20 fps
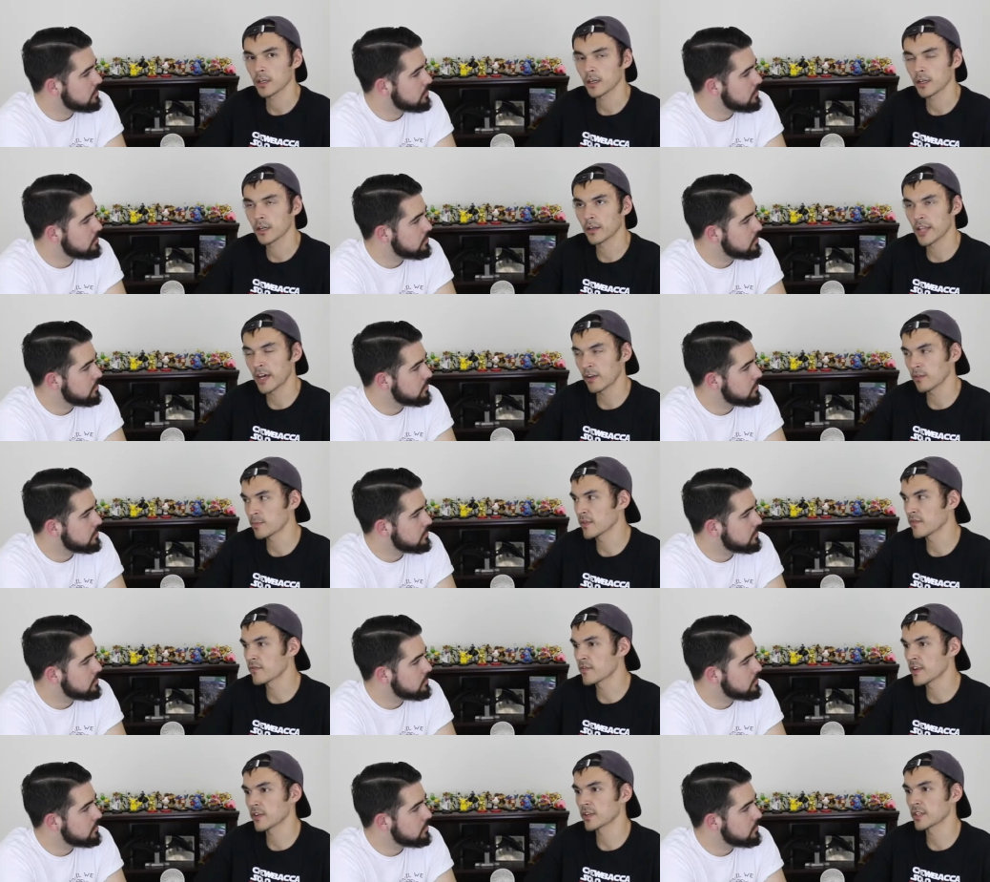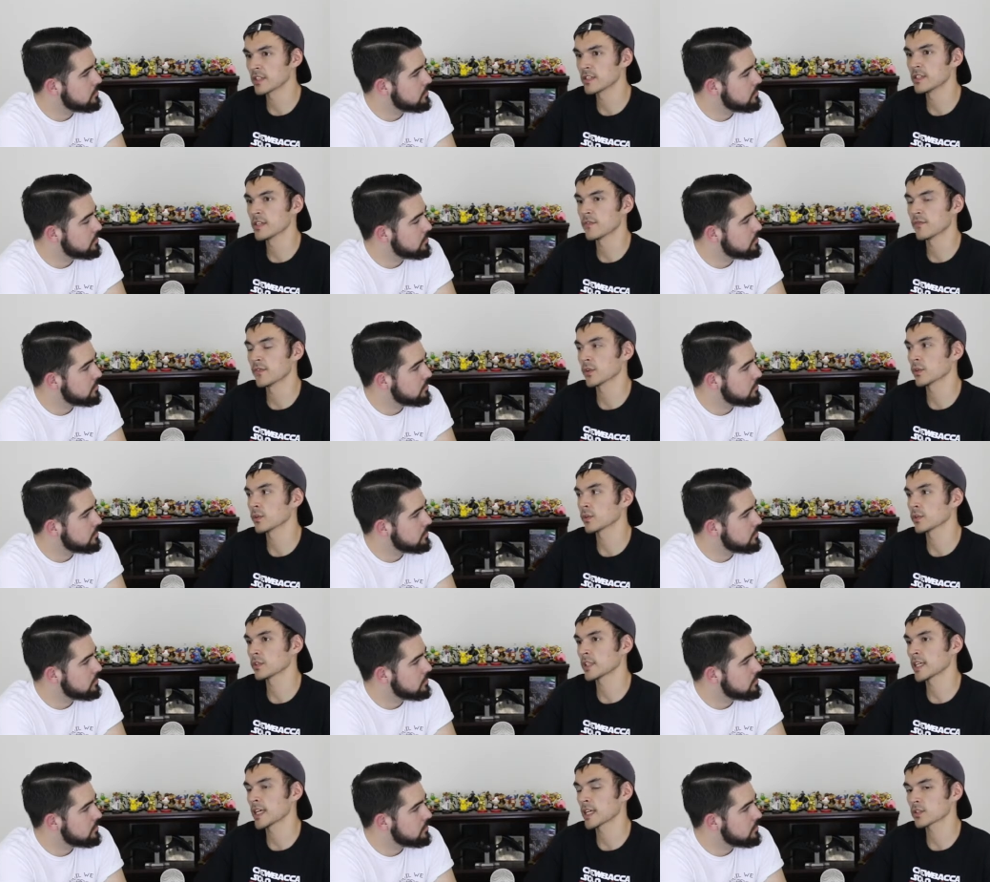Speaker 1: Uh, that would be very
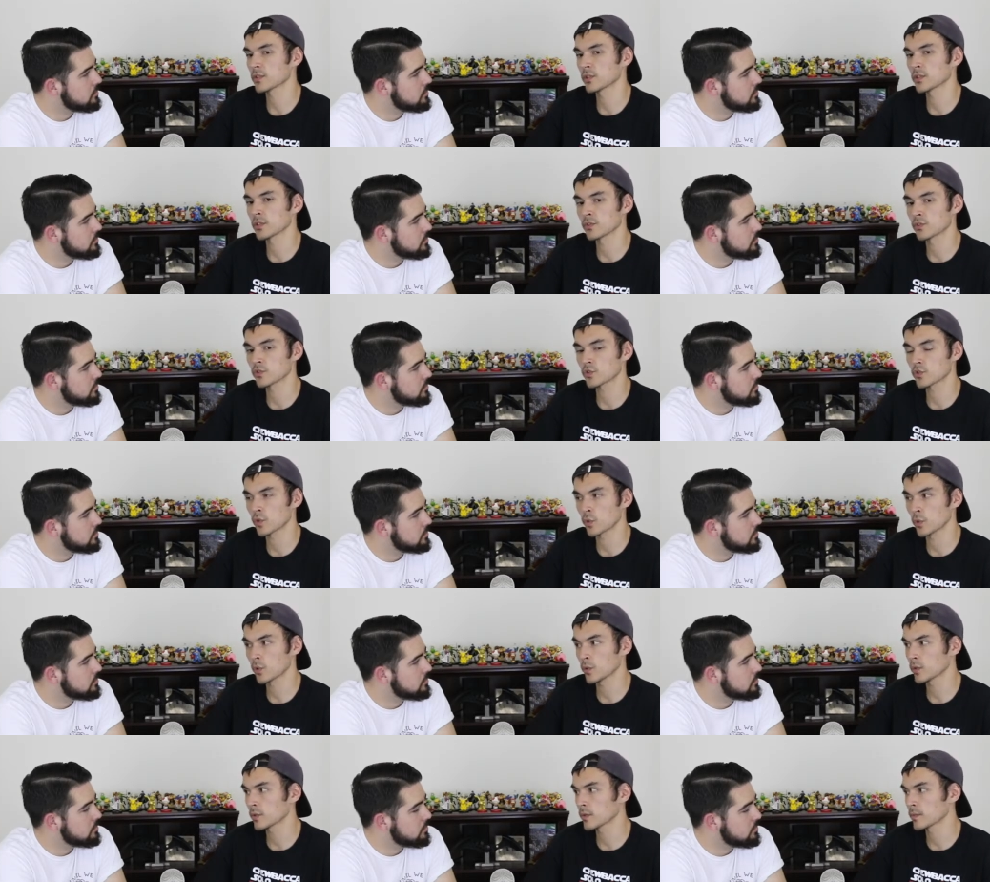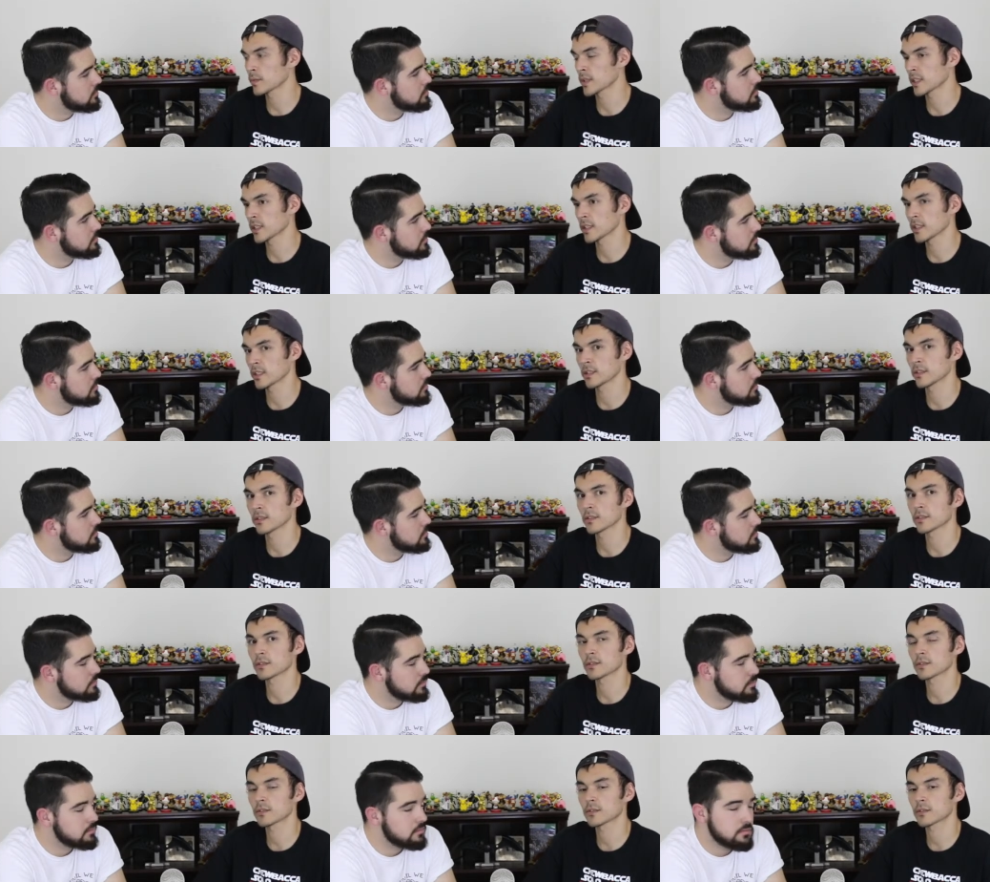difficult to actually control
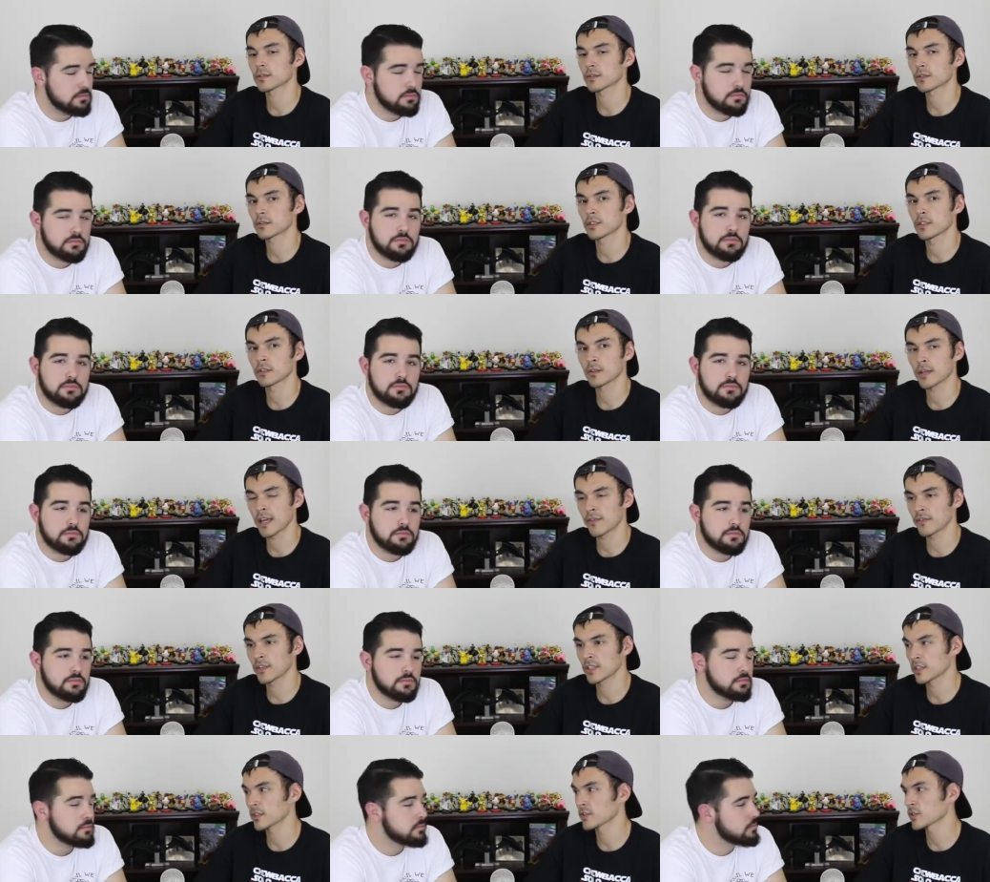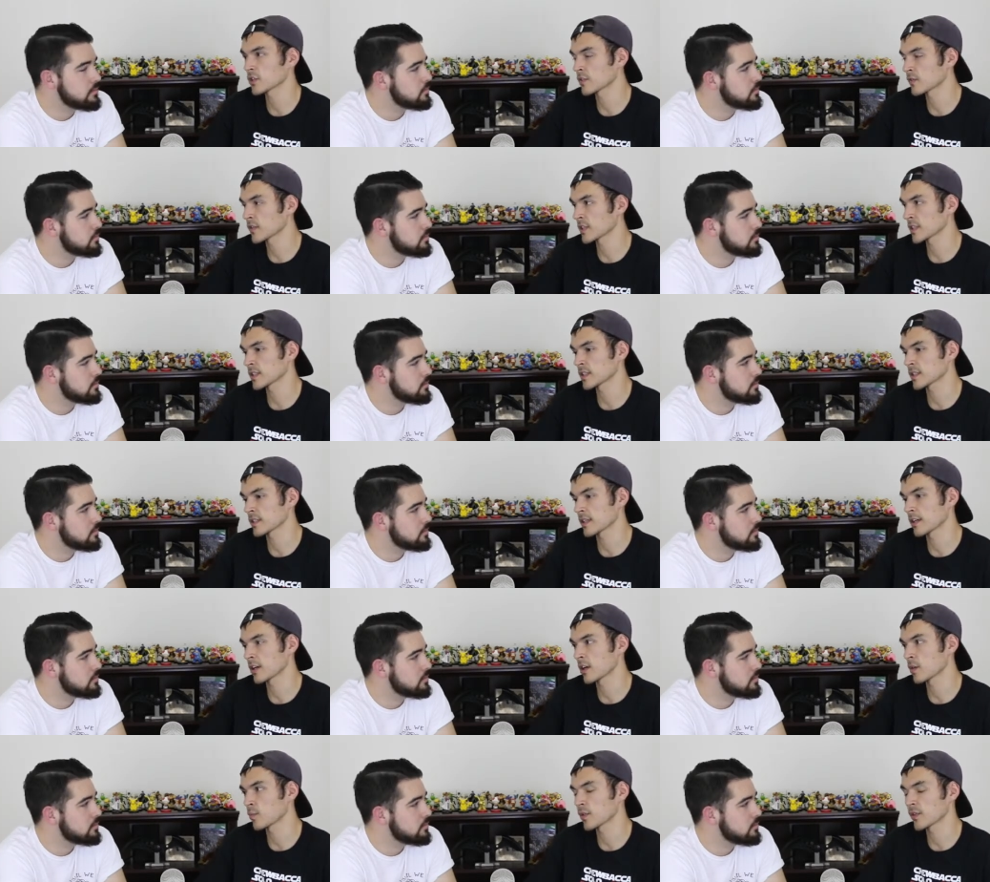because you don't have any surfaces
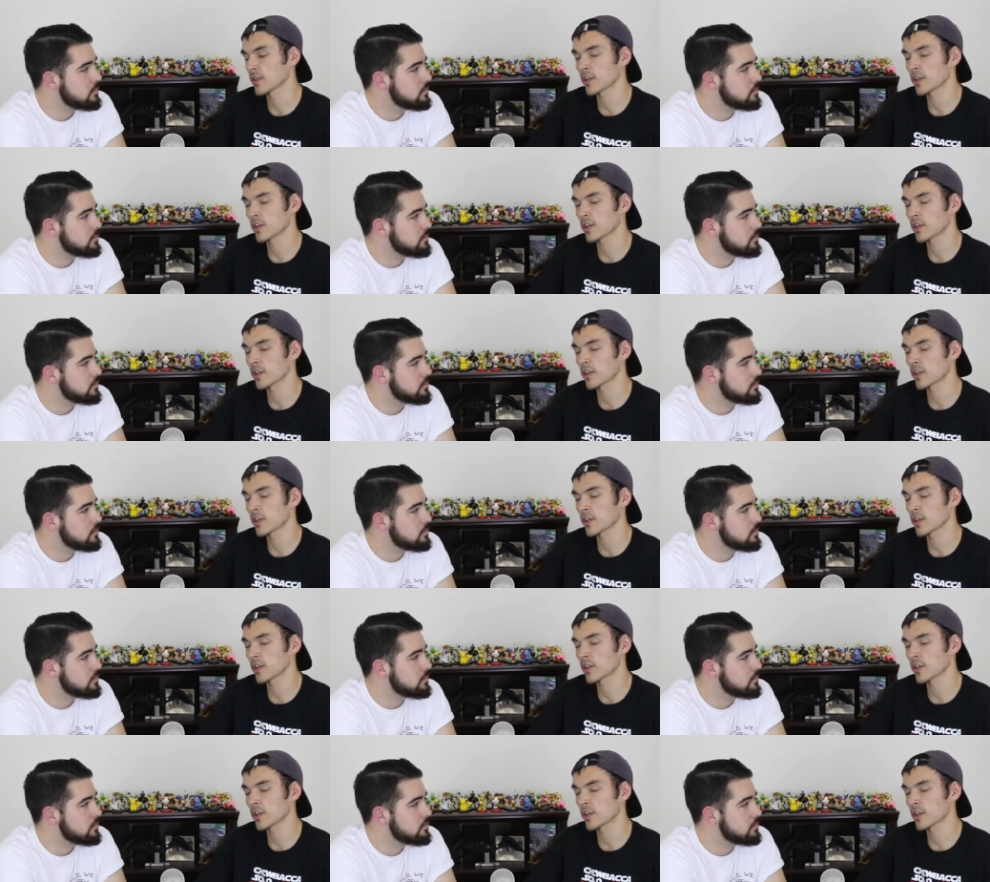that help